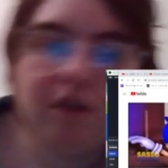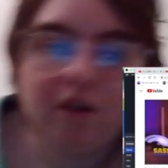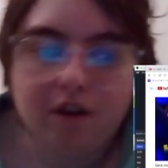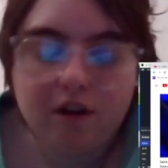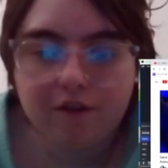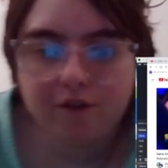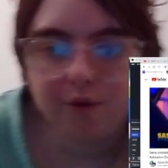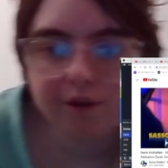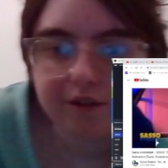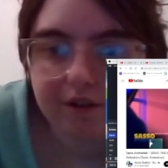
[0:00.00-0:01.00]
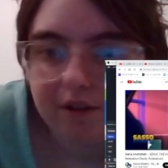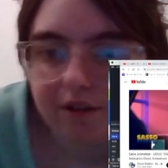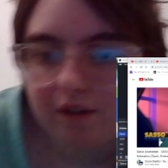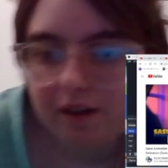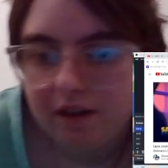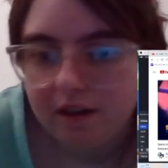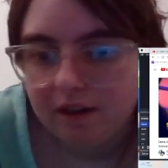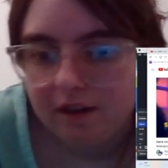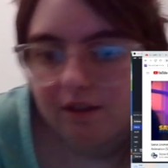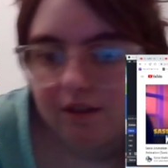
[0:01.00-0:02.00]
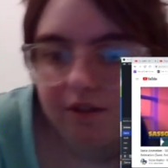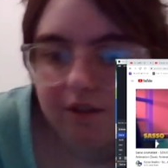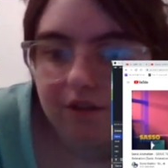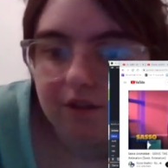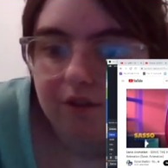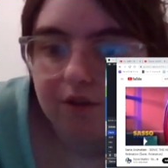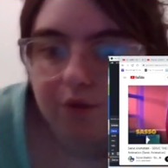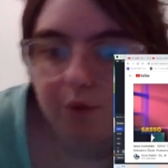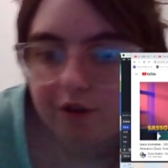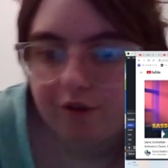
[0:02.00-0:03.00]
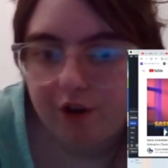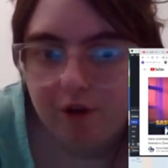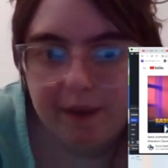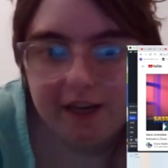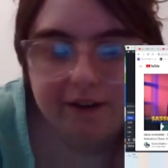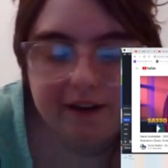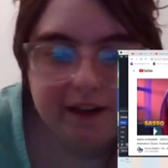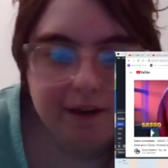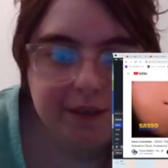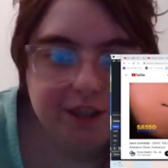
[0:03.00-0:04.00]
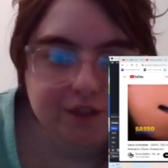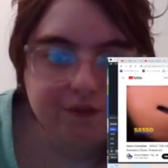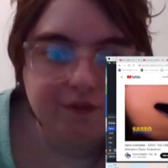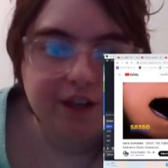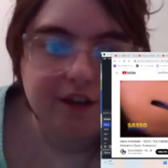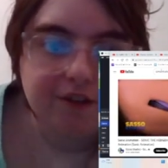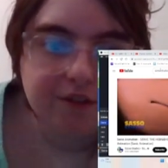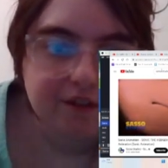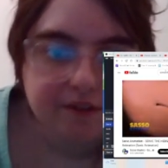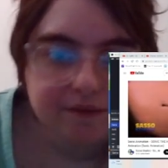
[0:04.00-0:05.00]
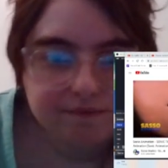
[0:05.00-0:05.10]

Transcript: Uh, of course. Who watches YouTube videos? Source filmmaker animation Yuck. videos.